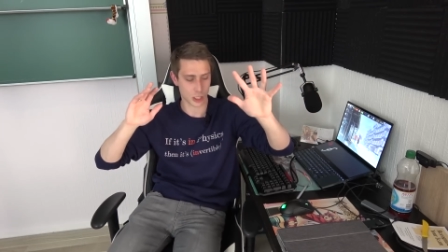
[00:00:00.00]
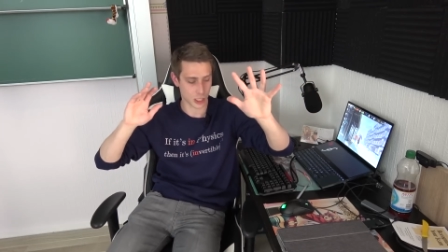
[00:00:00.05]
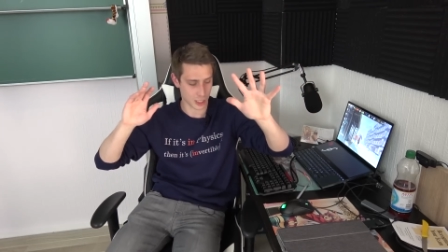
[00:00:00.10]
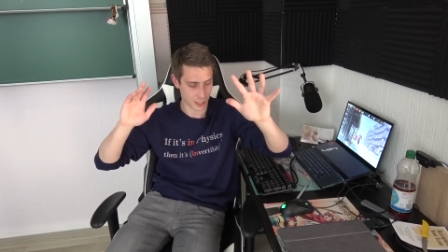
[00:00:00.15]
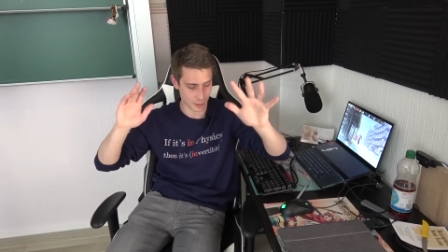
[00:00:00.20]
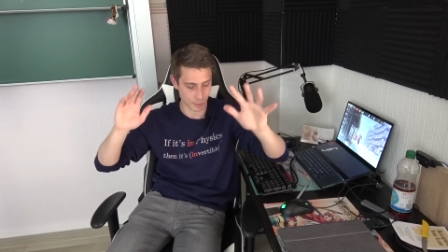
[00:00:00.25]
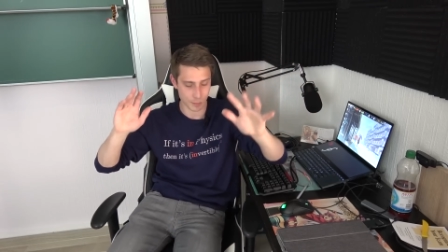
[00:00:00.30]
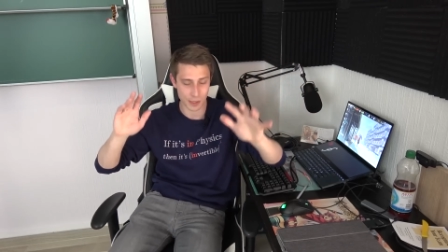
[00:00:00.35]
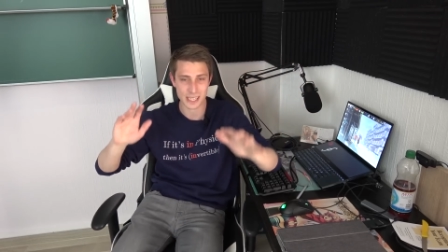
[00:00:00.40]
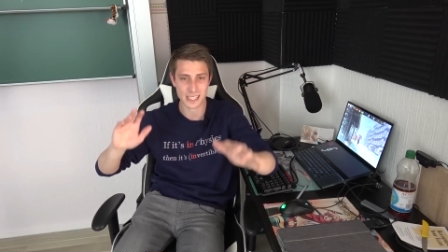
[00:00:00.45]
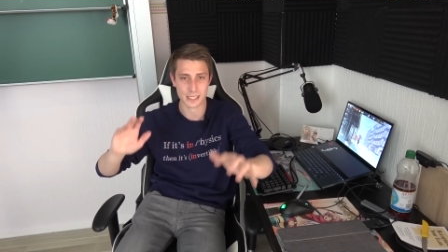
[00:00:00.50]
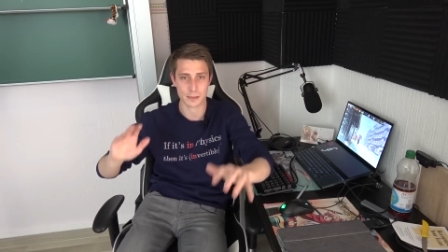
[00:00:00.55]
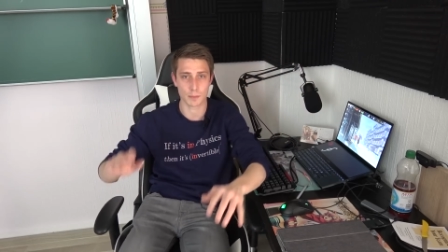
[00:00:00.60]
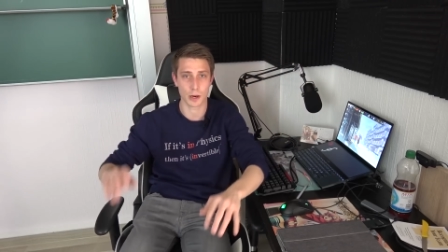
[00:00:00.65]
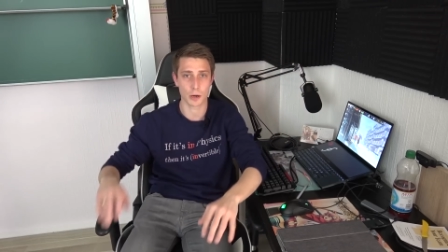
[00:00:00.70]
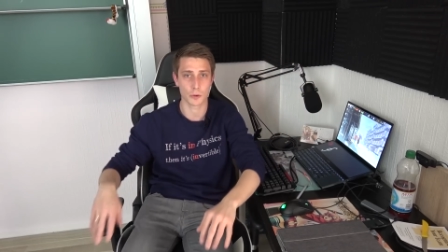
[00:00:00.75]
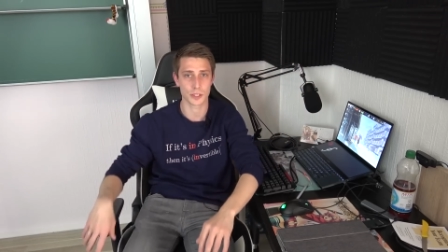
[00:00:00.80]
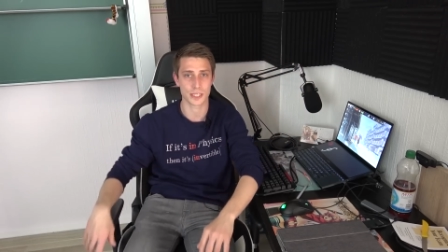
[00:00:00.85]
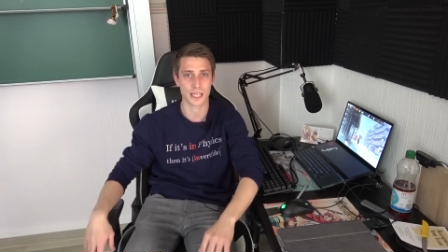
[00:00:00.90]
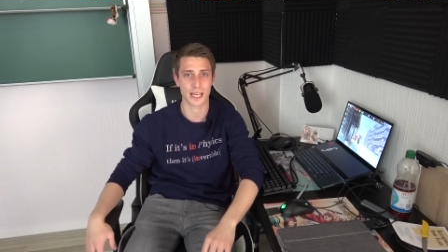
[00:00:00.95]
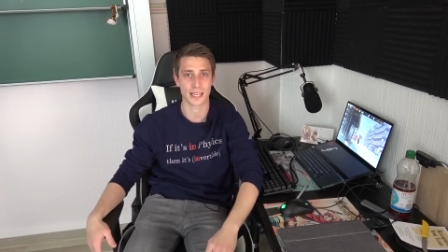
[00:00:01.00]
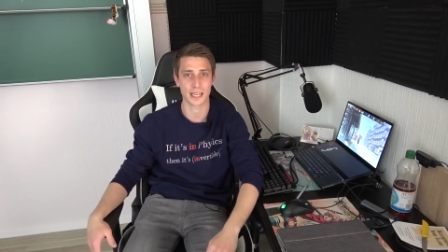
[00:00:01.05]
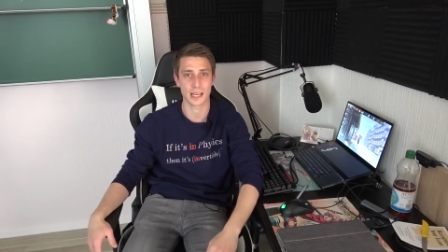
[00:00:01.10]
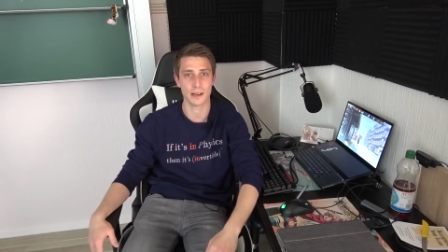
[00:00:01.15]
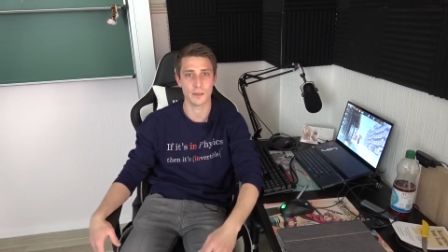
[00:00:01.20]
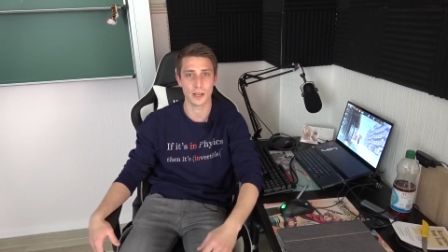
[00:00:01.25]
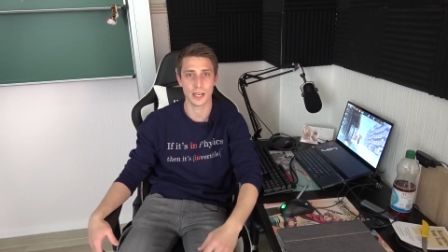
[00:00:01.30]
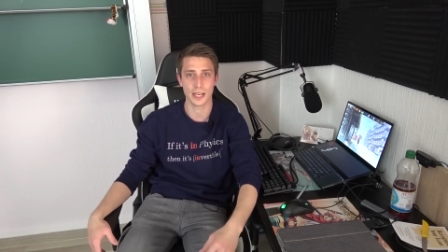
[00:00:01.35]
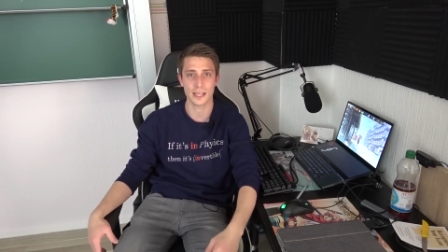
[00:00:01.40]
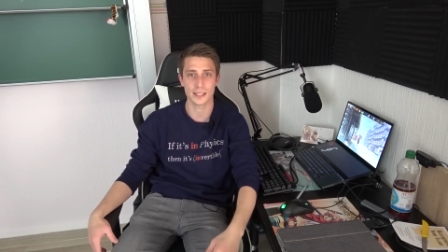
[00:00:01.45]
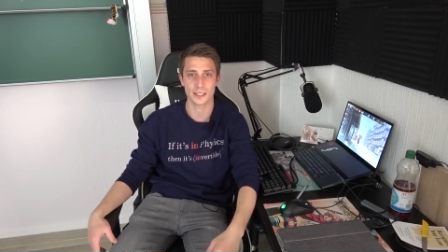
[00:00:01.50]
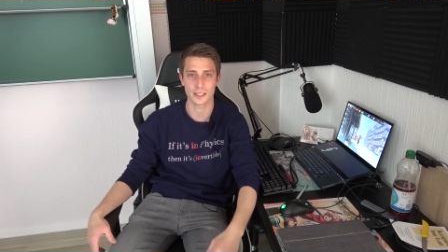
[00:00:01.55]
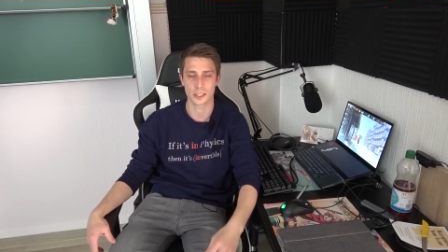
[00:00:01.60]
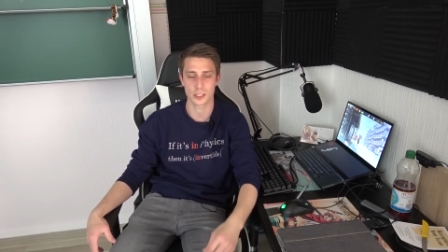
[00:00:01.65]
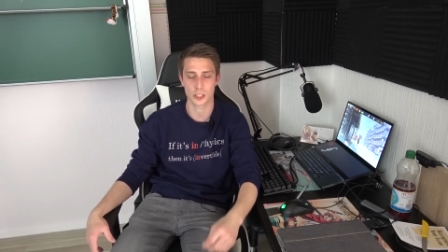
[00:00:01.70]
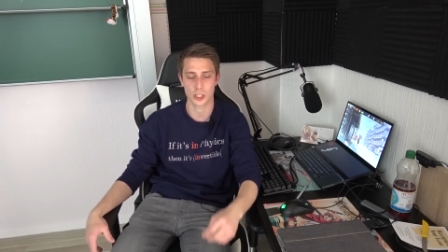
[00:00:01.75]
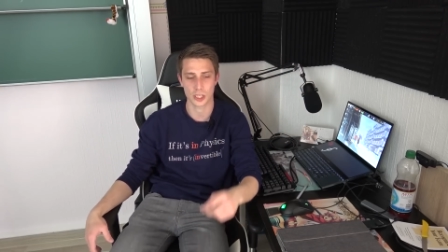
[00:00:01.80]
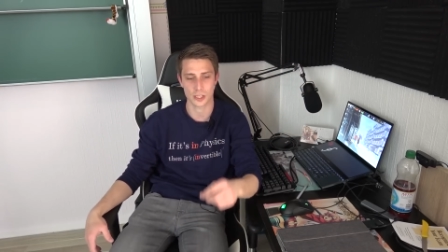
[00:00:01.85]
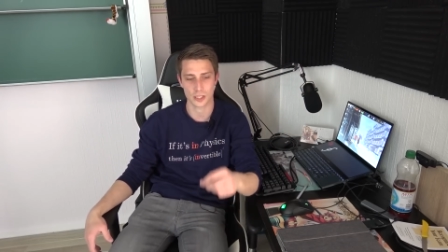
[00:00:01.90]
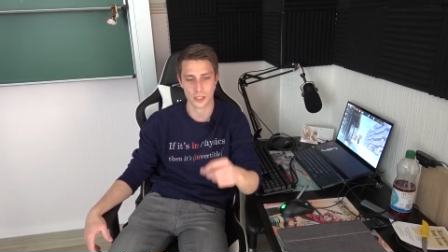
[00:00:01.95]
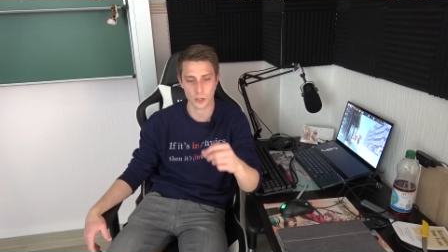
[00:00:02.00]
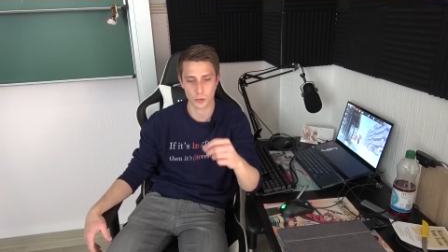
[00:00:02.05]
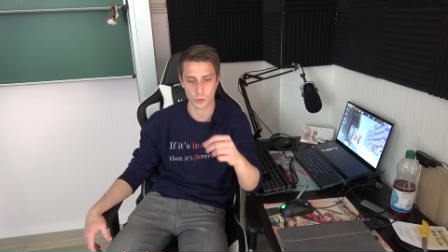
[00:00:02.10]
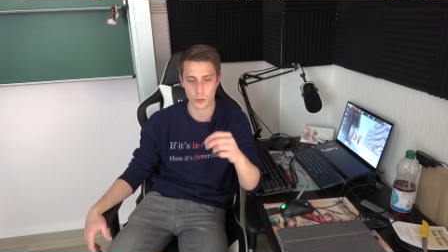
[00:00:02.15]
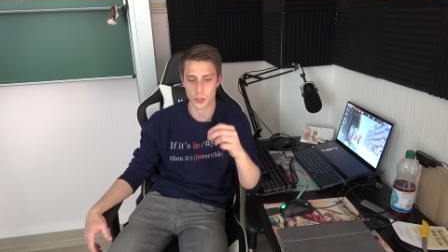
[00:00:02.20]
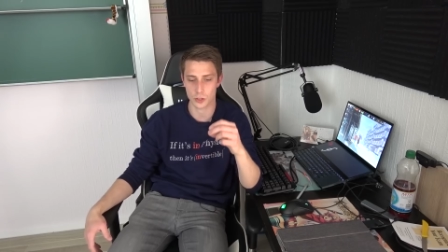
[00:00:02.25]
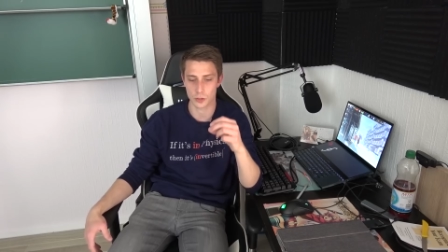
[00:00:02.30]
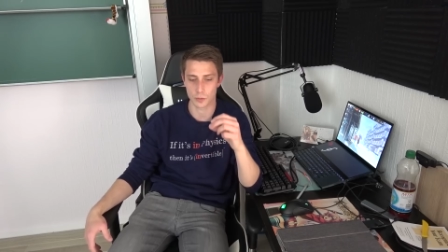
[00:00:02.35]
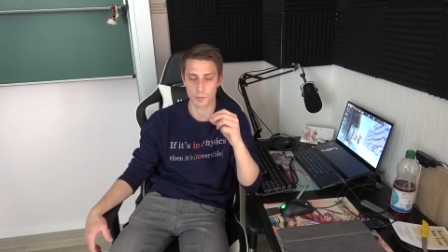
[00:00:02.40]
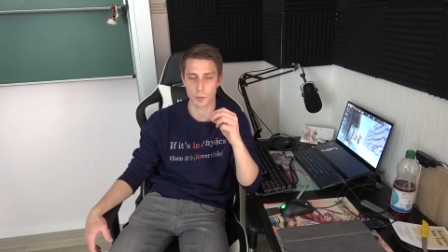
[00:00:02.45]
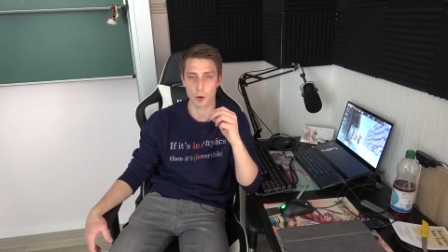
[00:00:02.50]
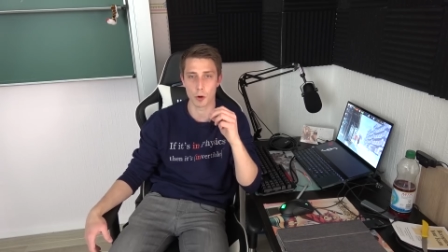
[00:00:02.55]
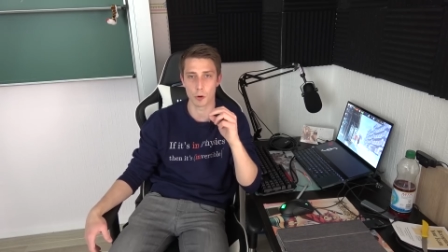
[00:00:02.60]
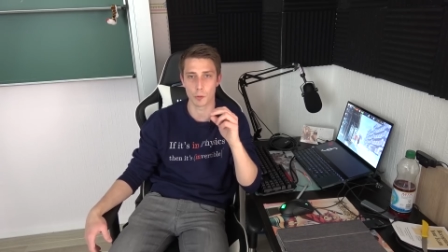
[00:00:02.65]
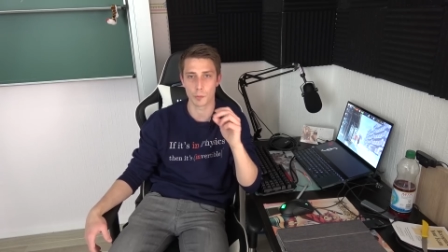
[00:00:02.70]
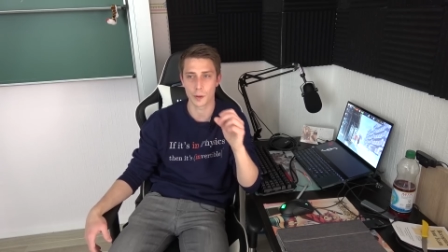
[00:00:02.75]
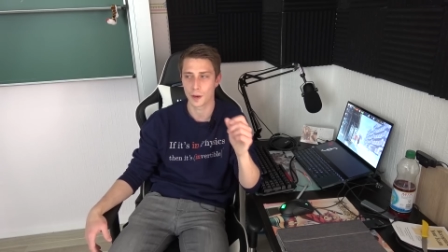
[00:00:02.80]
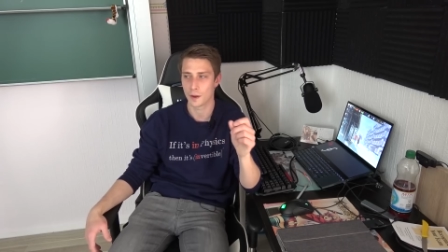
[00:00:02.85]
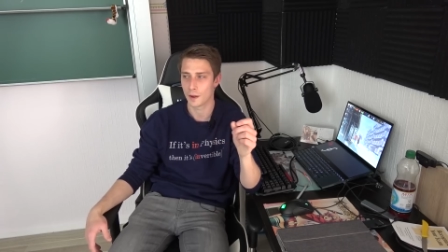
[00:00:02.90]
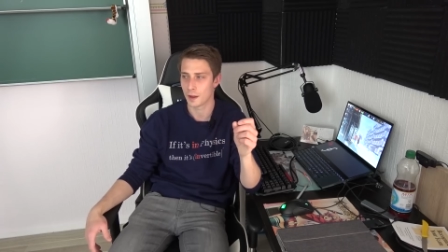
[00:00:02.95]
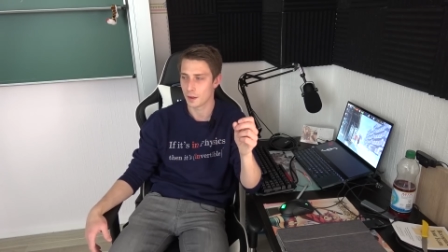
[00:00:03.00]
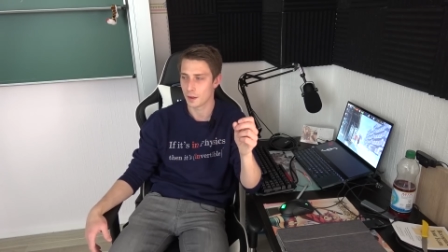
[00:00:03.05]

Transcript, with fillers: just the best mouse I ever had. It's just so superb.